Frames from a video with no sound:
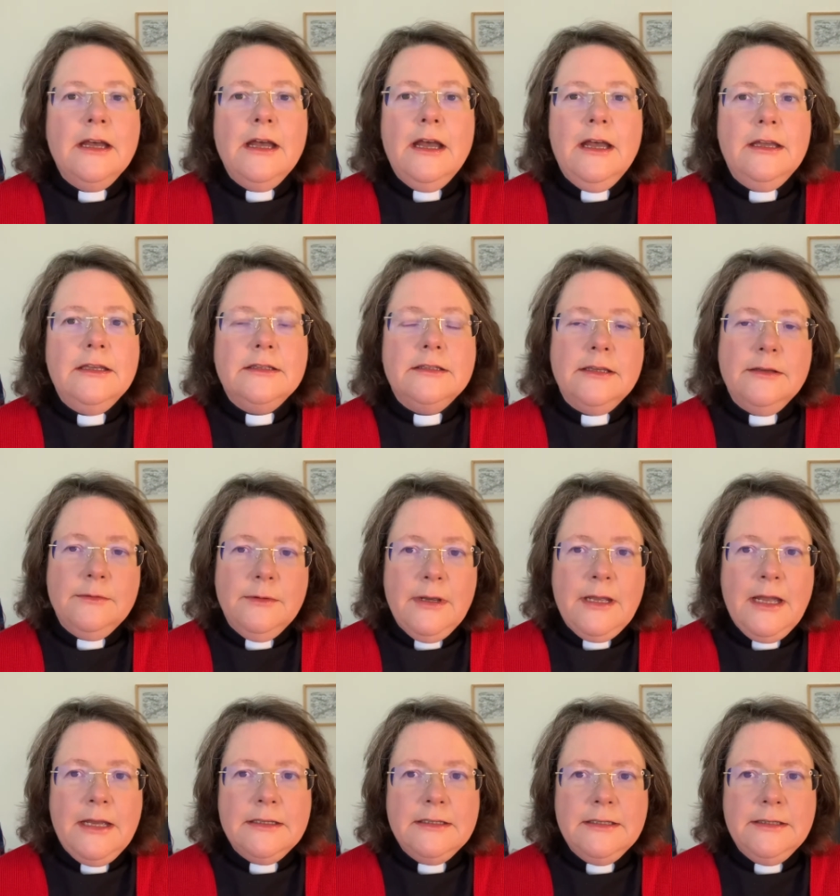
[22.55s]
Uh, so, we're
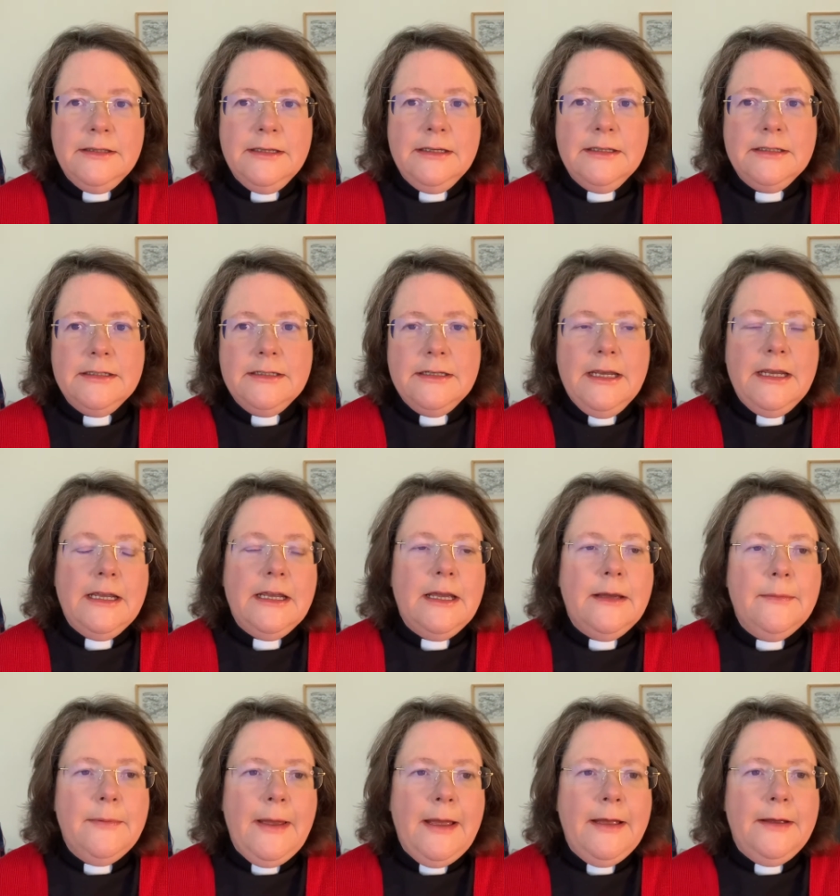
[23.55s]
going to think today
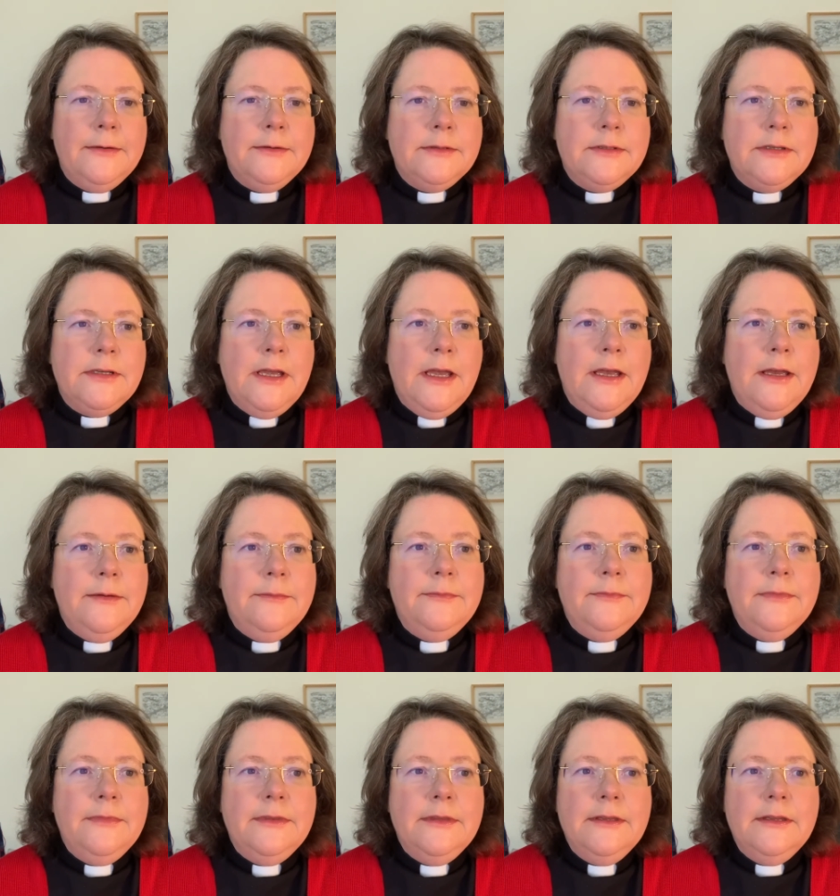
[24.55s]
about
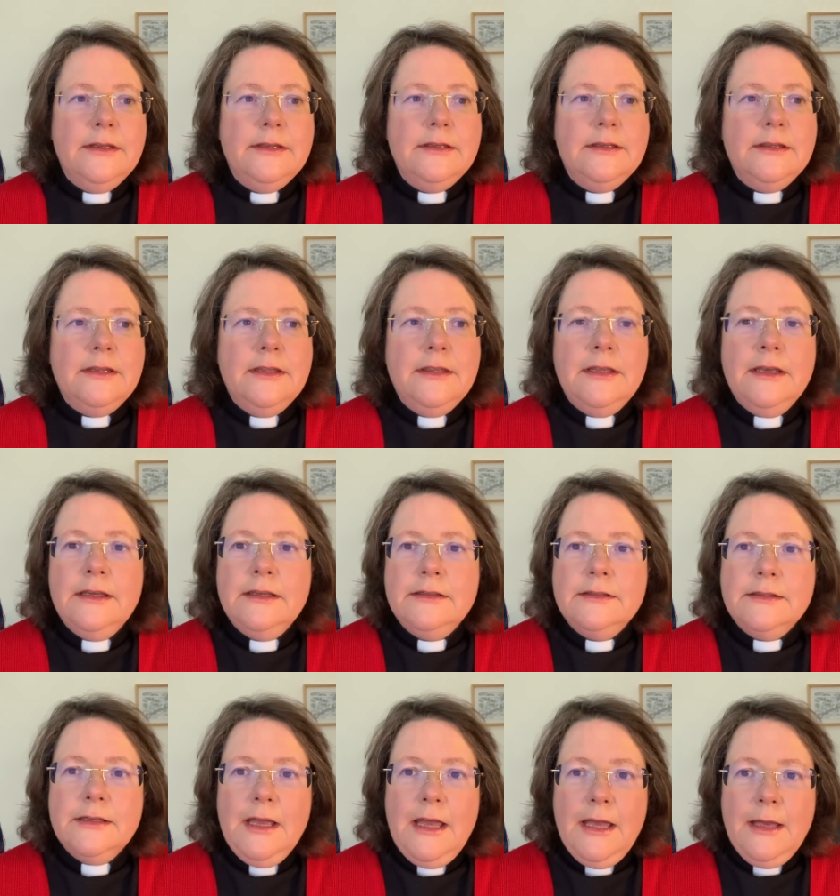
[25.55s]
um, the
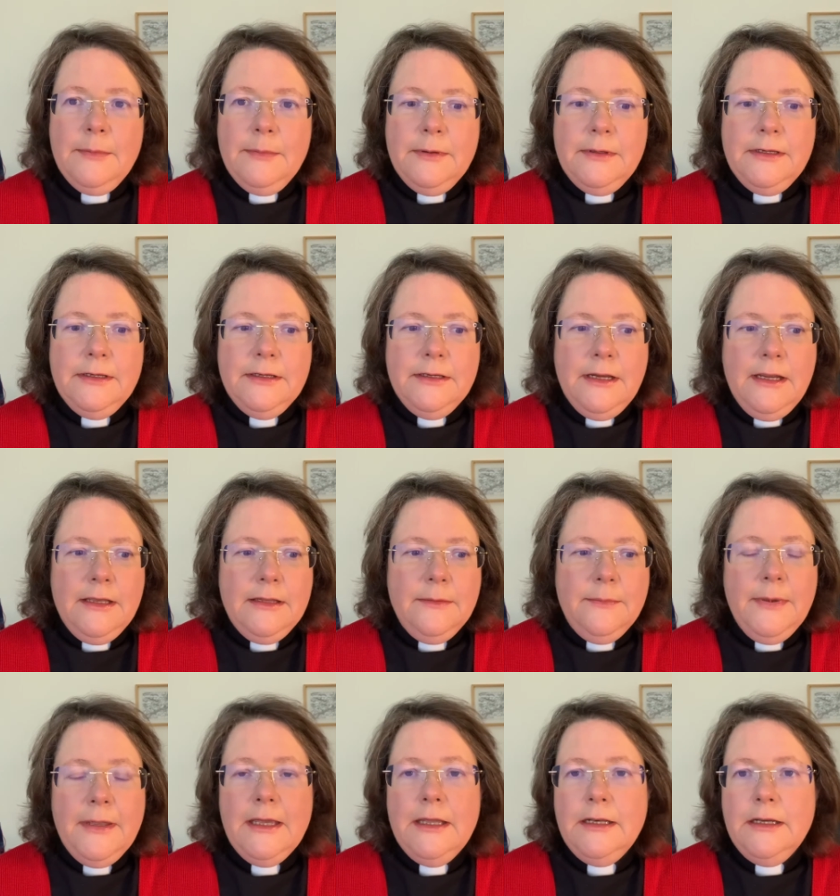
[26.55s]
things that happen at the
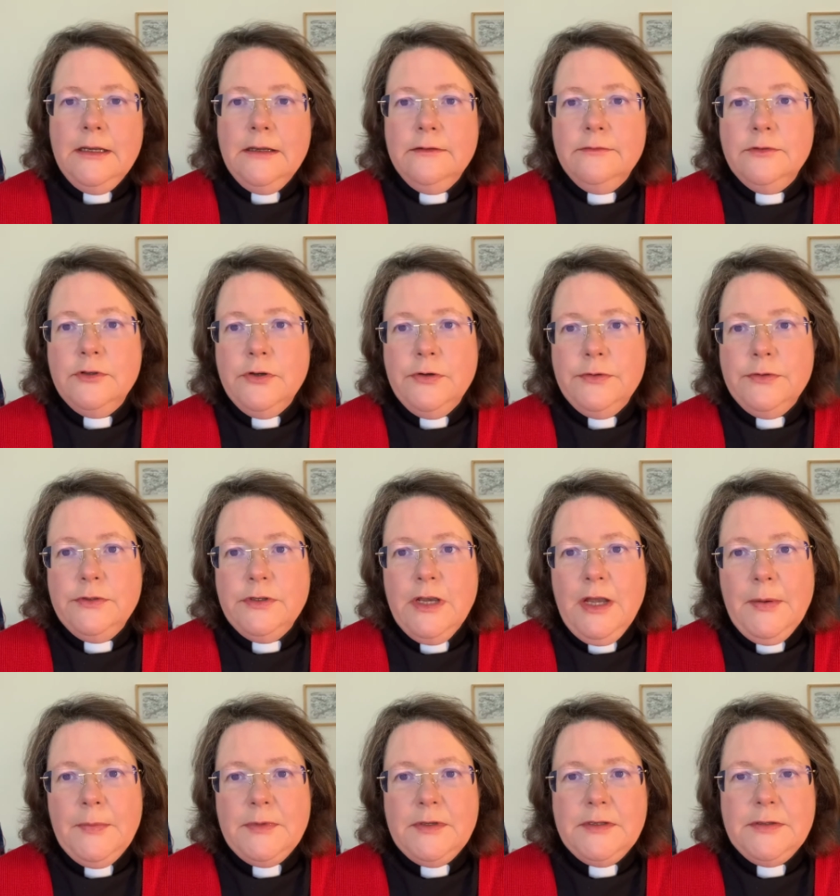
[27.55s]
beginning of John
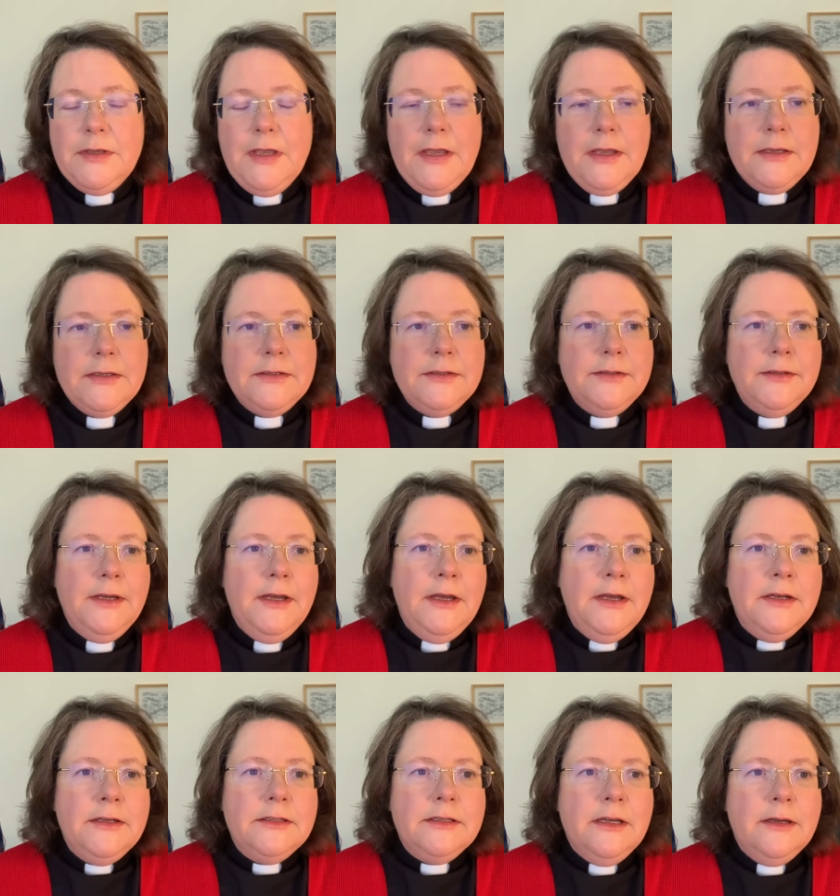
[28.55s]
chapter 6
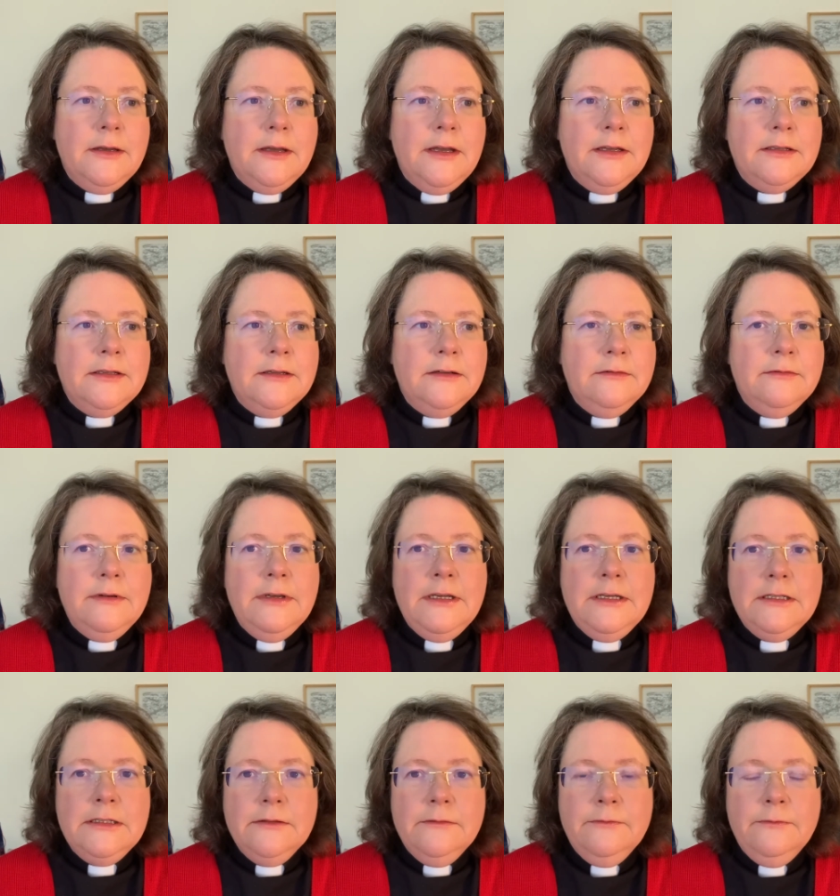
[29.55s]
so I'm going to
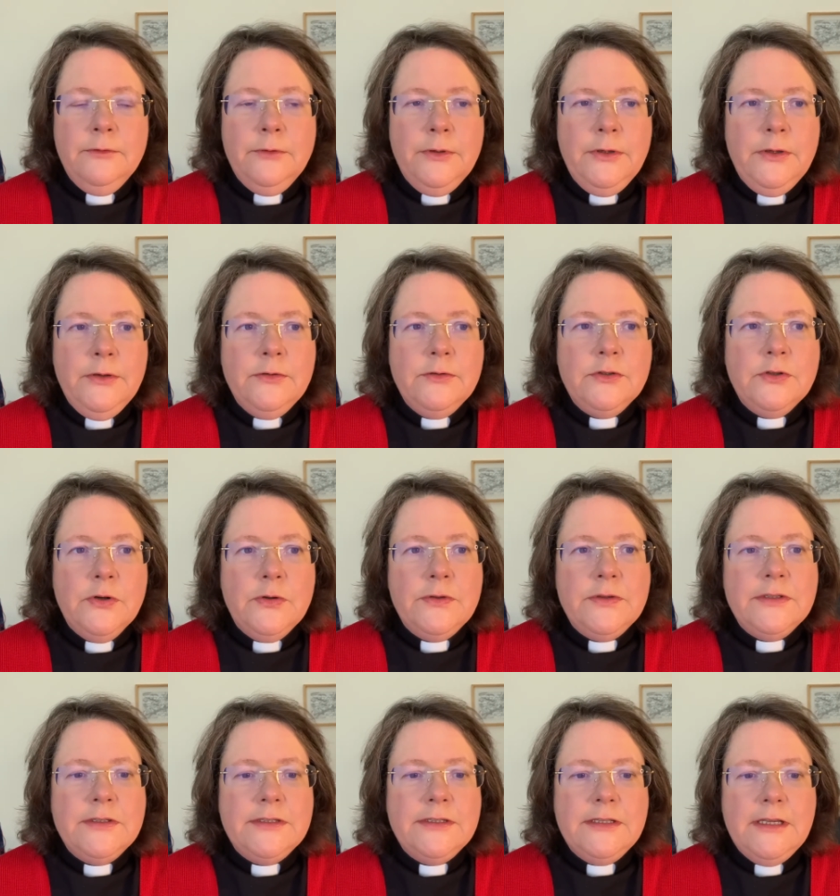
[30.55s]
read for you
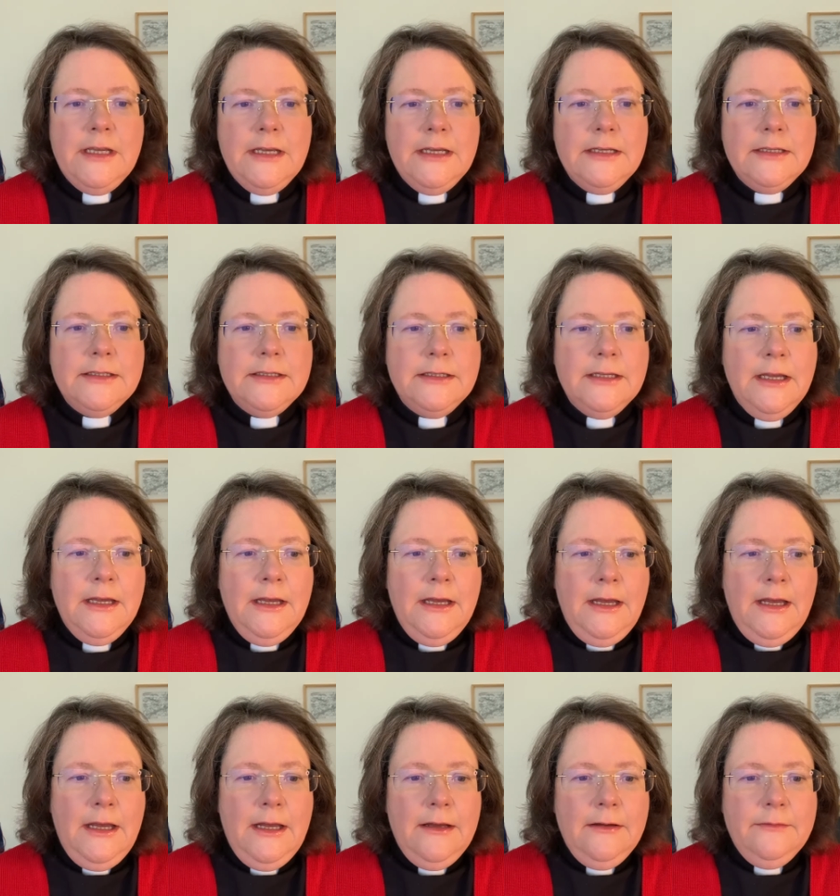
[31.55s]
John 6,
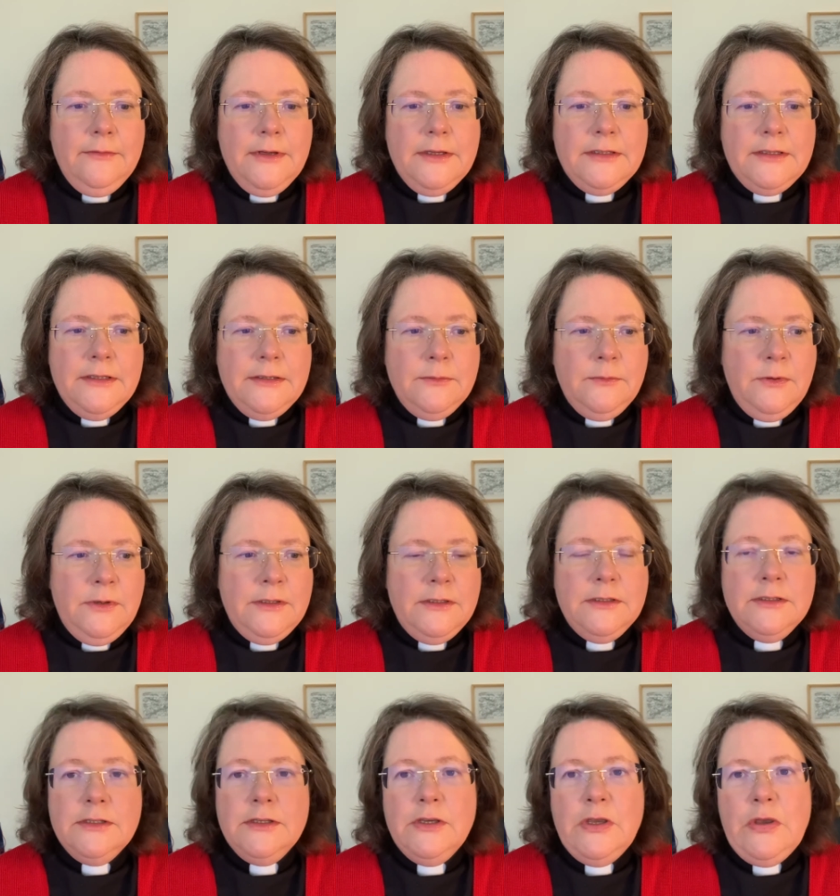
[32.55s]
uh, verses
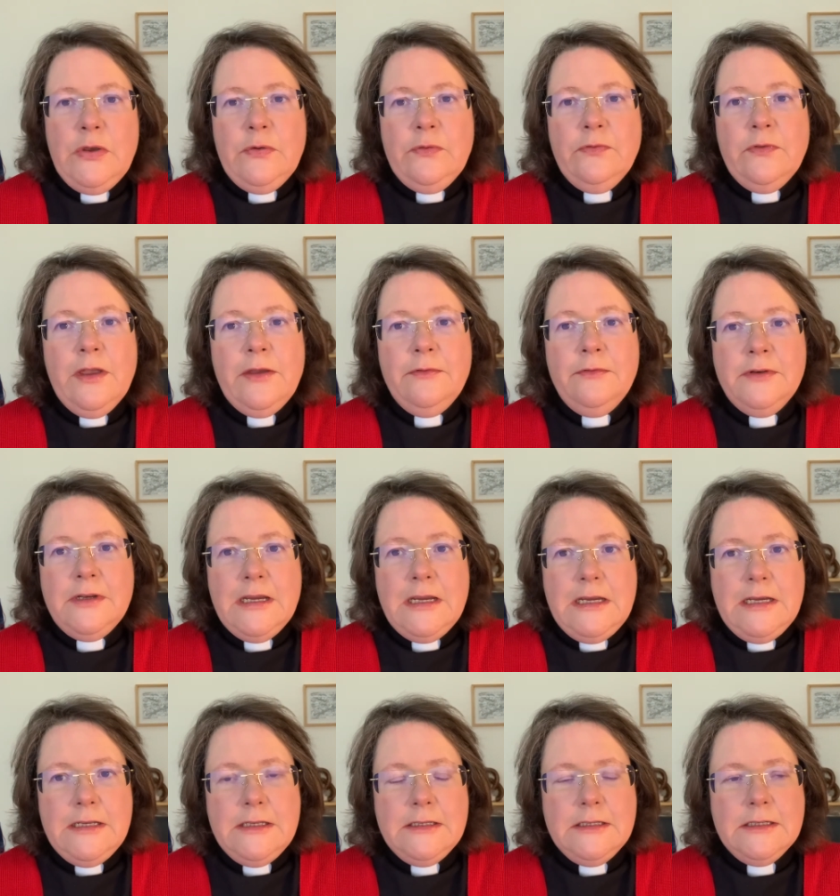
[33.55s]
1 to
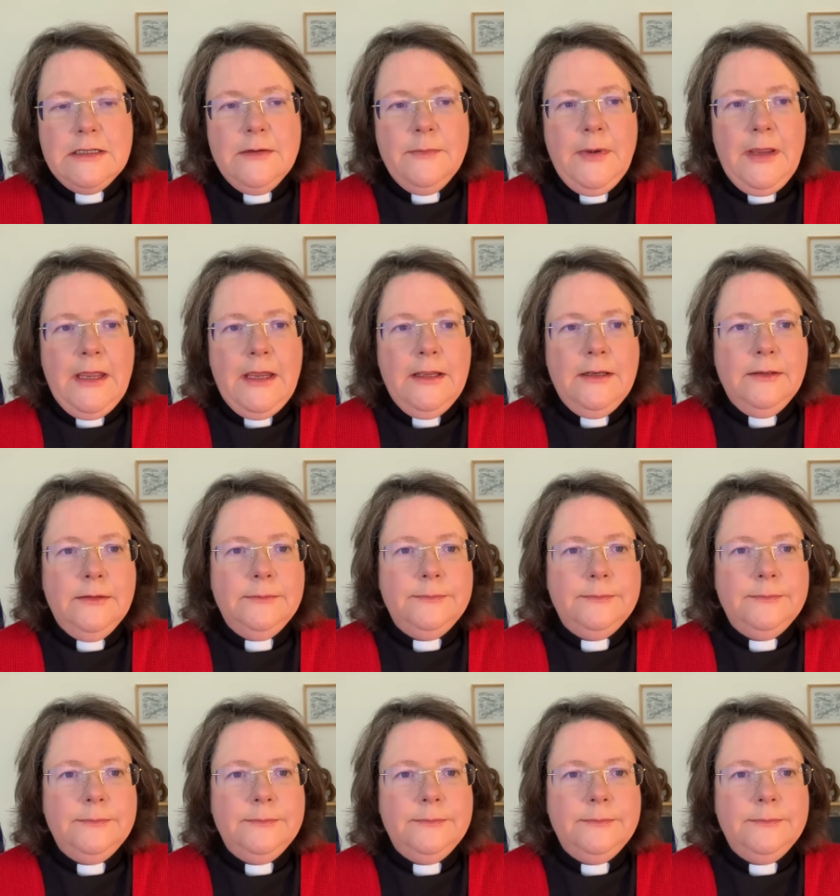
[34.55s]
15 to begin.